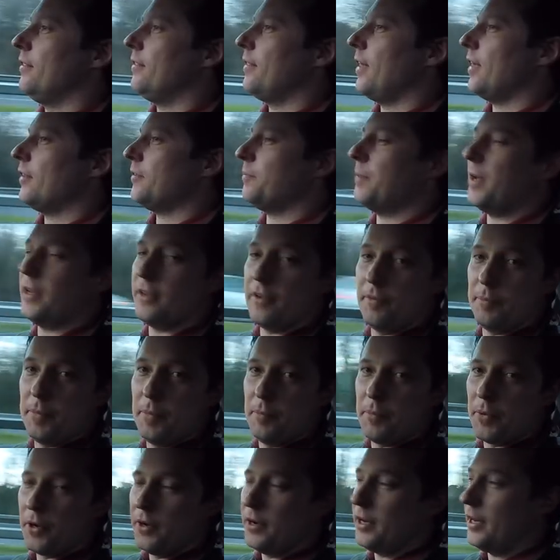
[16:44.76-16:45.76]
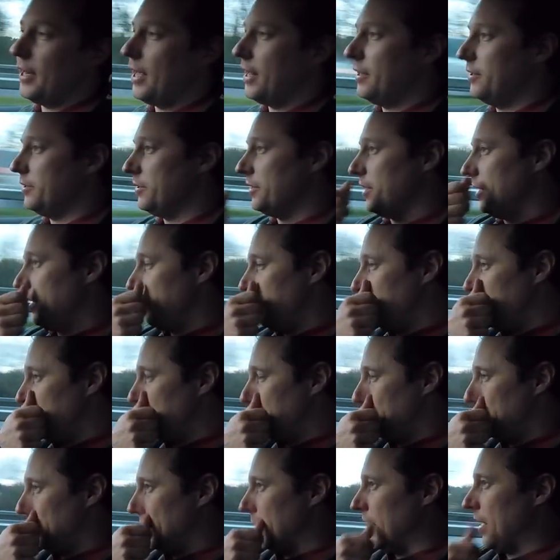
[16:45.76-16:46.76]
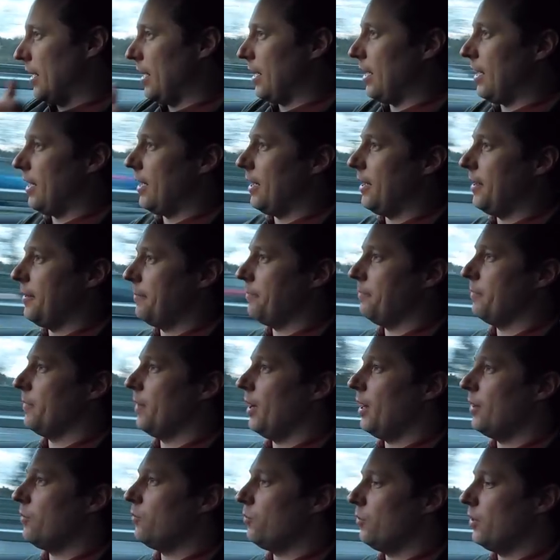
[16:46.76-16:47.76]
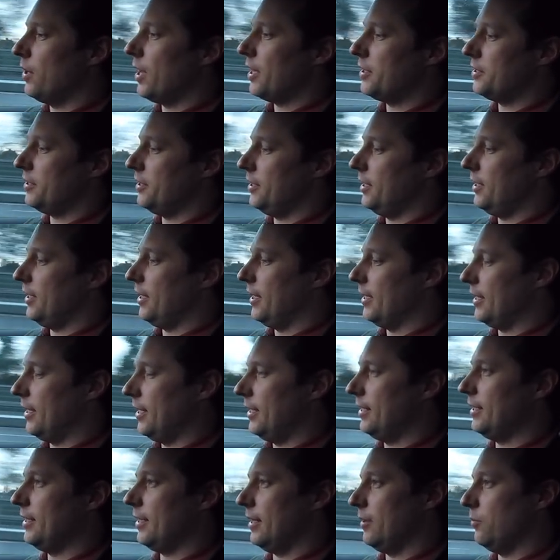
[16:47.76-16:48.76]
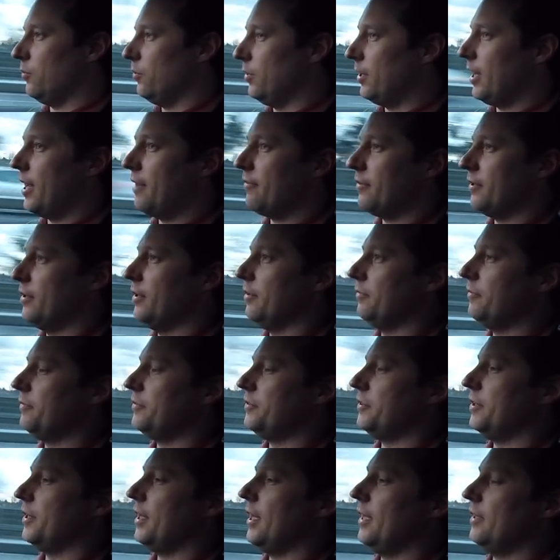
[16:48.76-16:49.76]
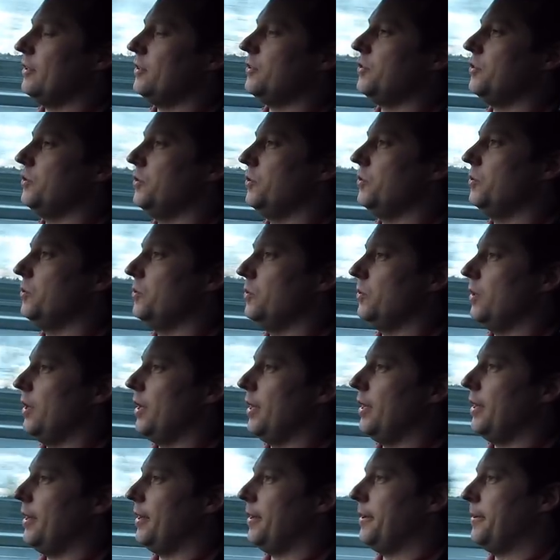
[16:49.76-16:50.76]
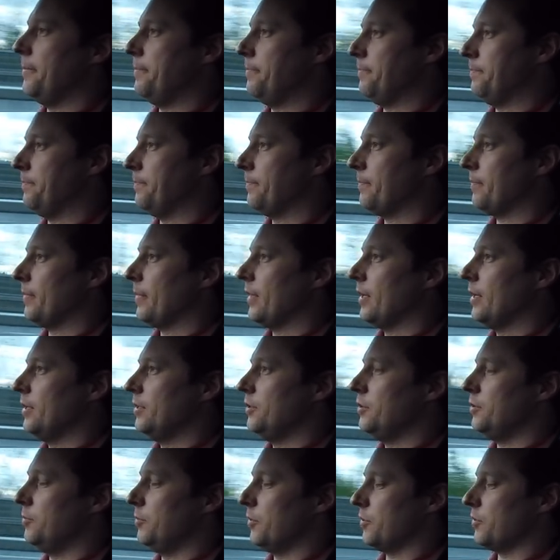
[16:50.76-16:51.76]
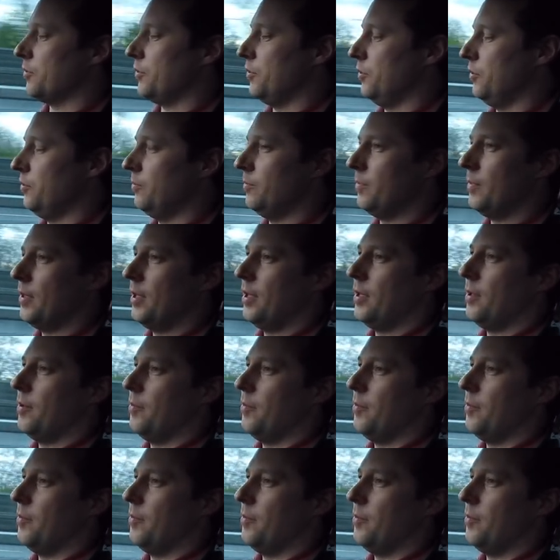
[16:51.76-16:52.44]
that's meant I've been burning energy a bit um, I would actually again I would have enough to get to um, to Macroom